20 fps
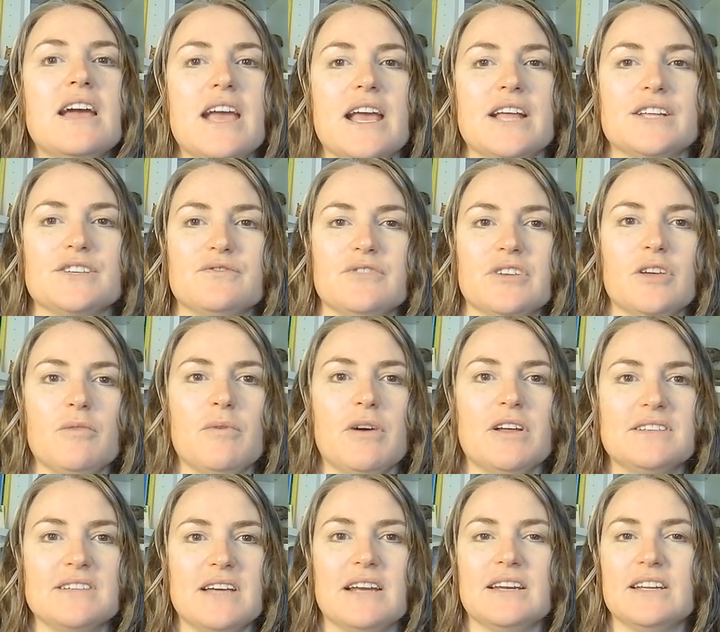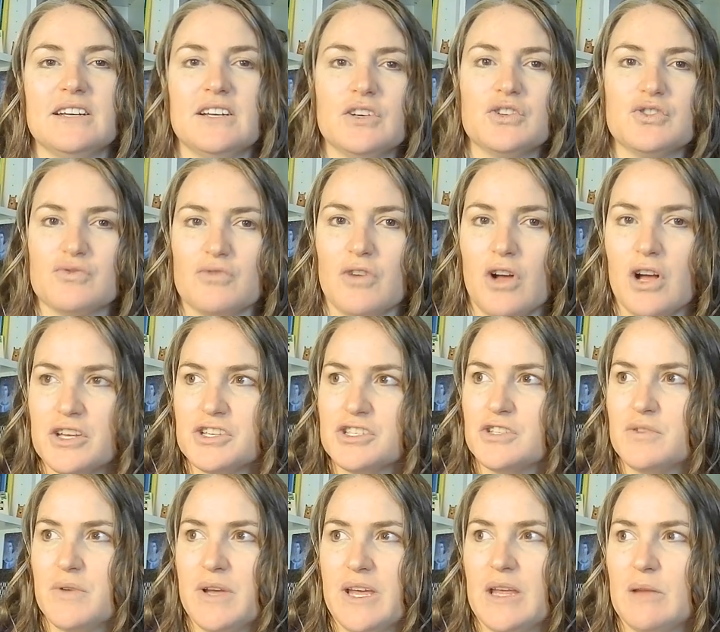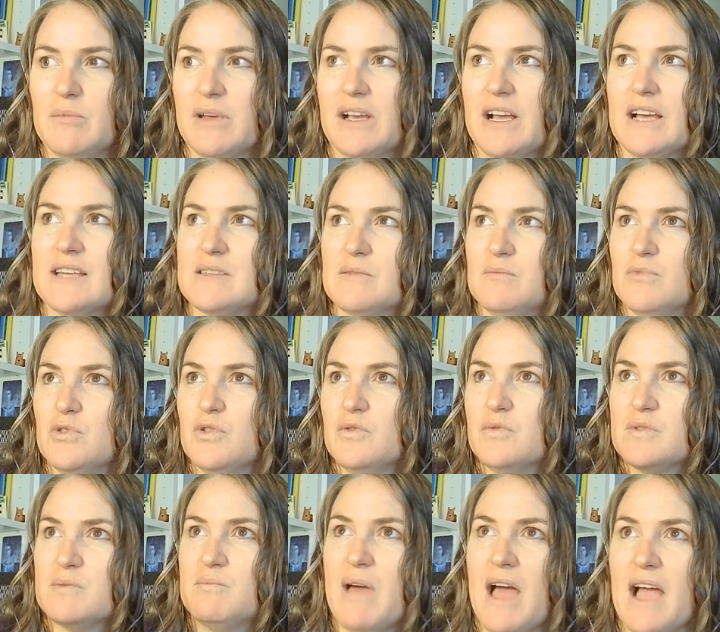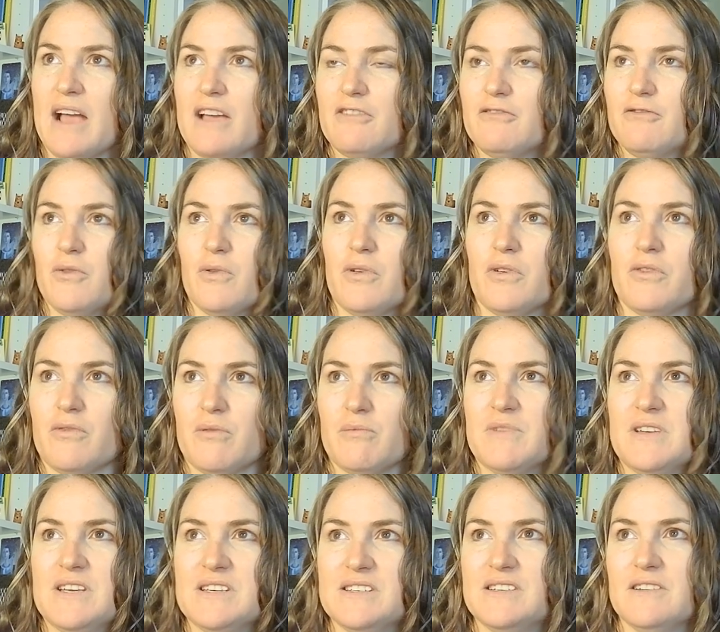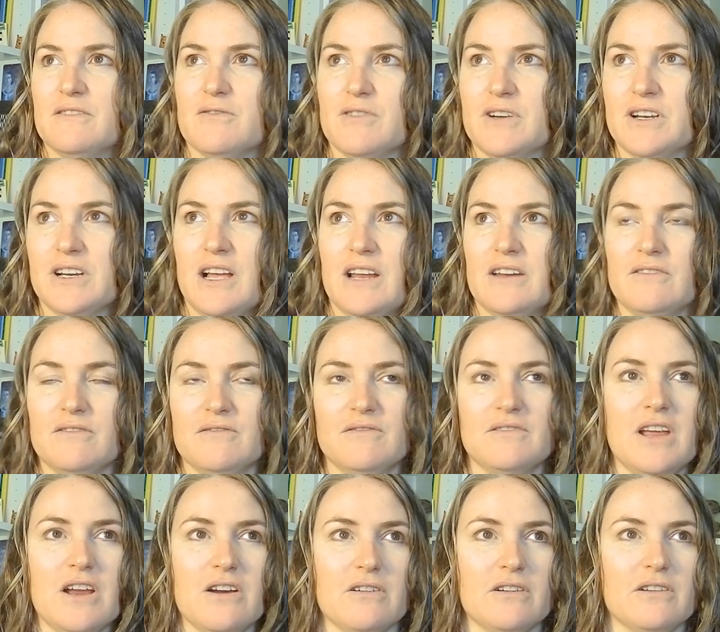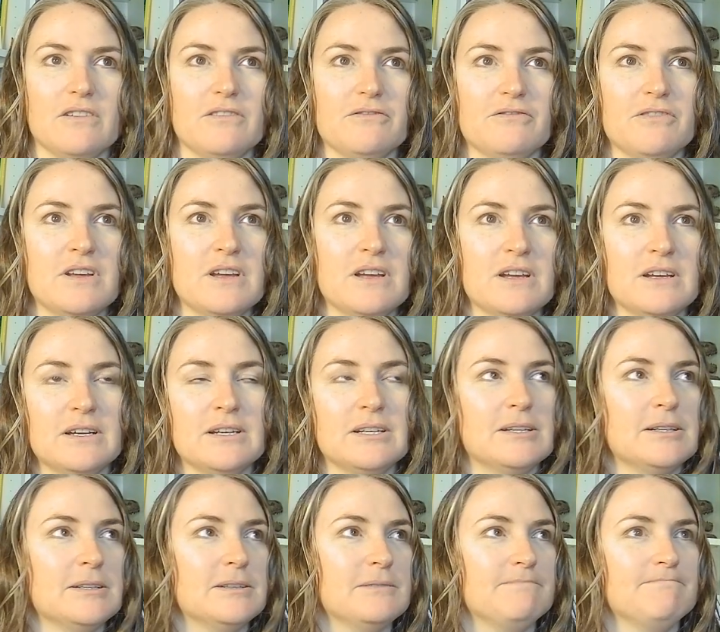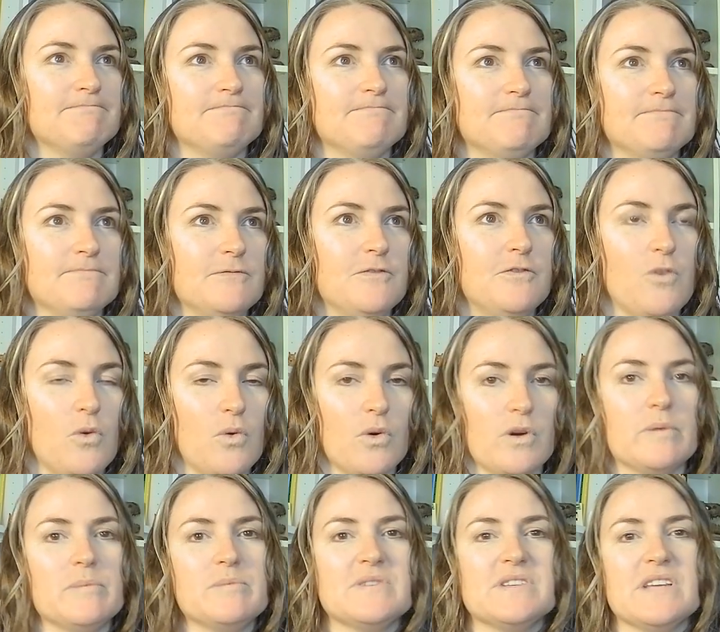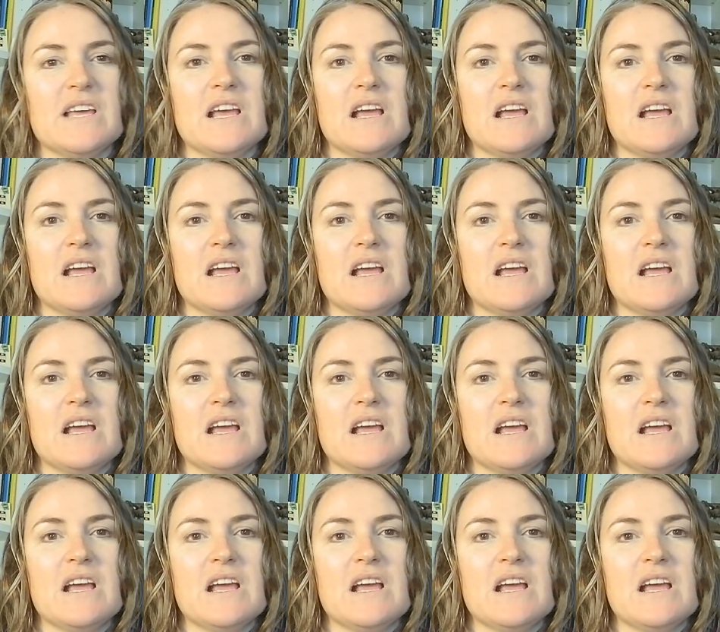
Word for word: It's really well done and it draws you in because it moves back and forth from these different kind of narrative forms